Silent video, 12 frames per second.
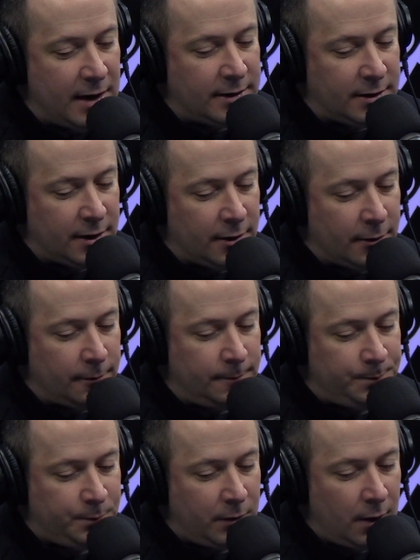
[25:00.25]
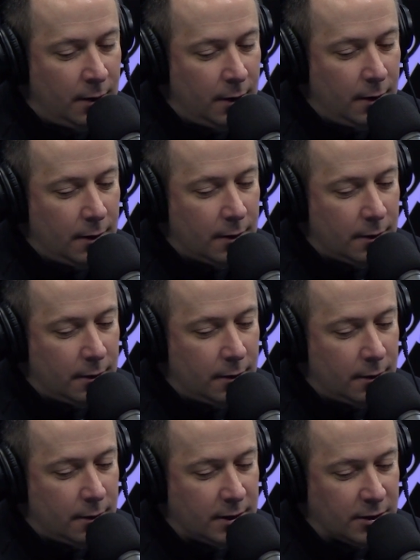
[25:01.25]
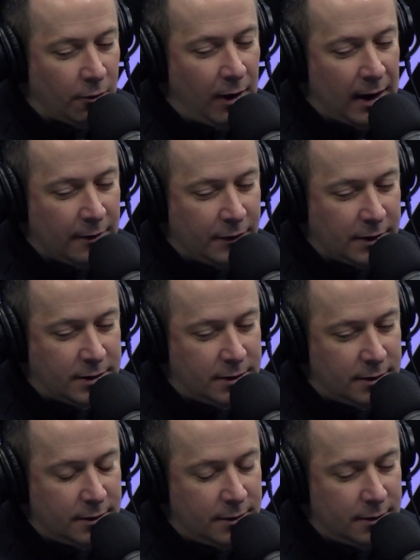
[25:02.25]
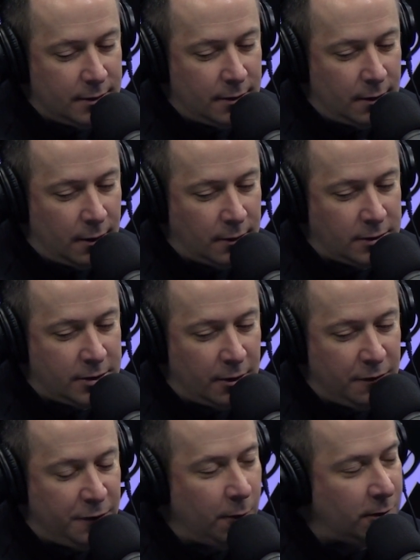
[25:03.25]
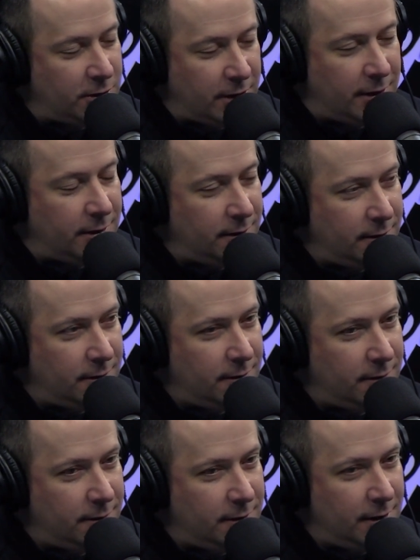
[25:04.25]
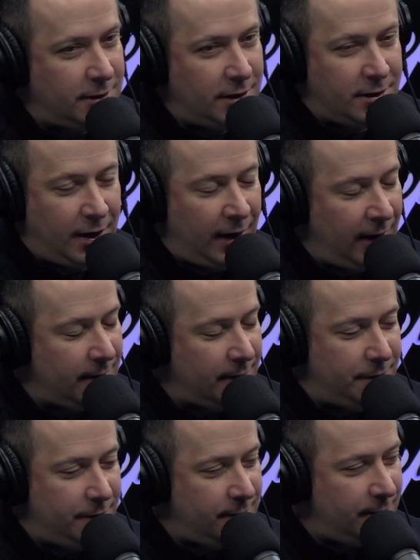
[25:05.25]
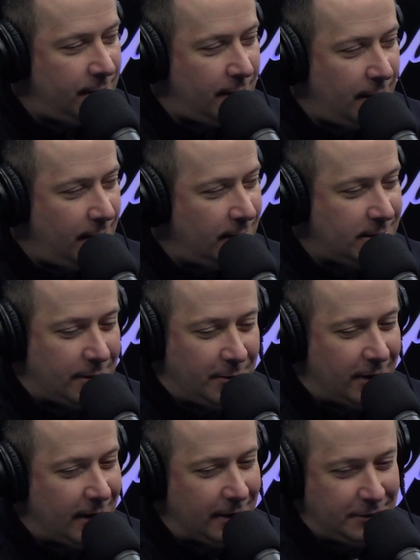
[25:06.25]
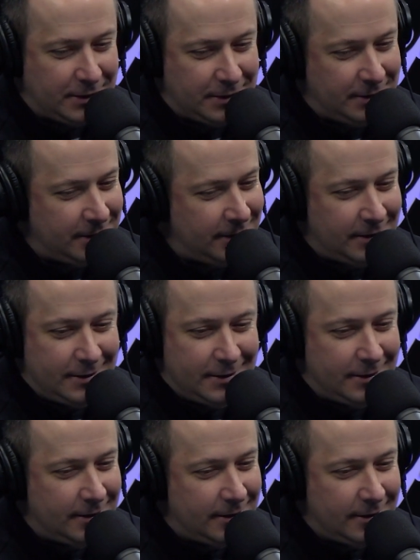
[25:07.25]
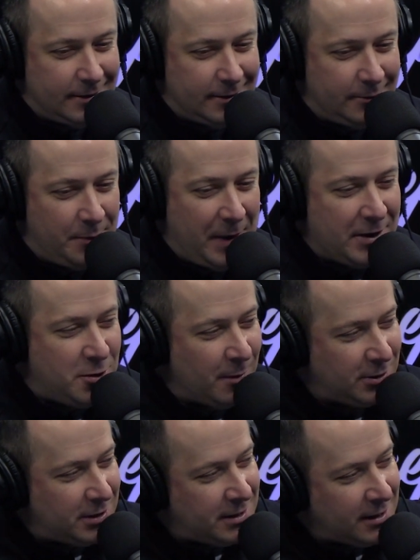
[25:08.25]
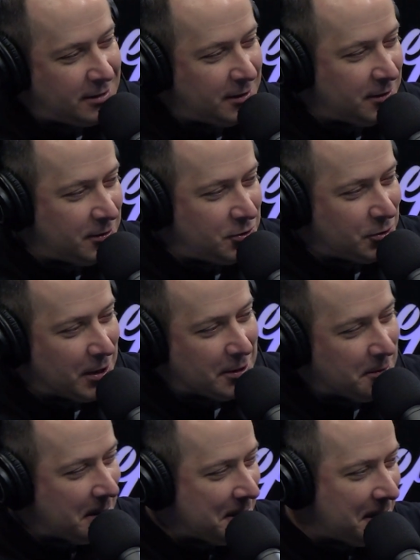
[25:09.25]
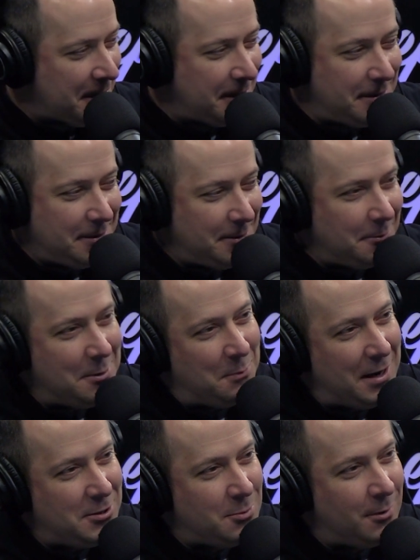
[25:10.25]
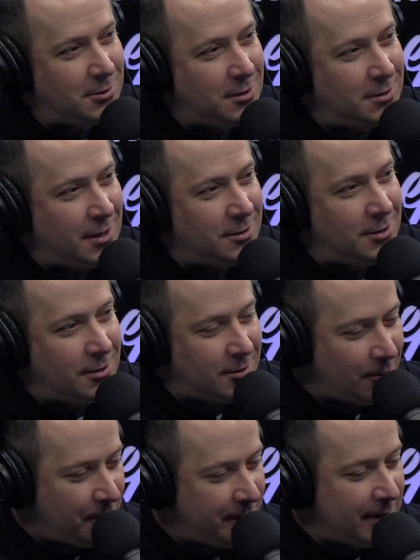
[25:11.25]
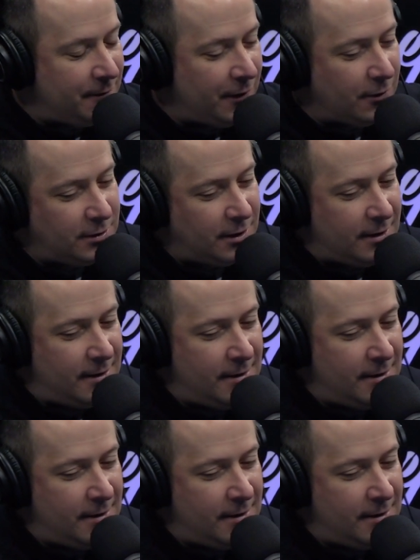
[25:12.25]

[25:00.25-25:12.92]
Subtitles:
ago because a lot of us are so fortunate to just have awesome lives. We pay too much attention to the struggle, I think. We pay too much attention to all the adversity.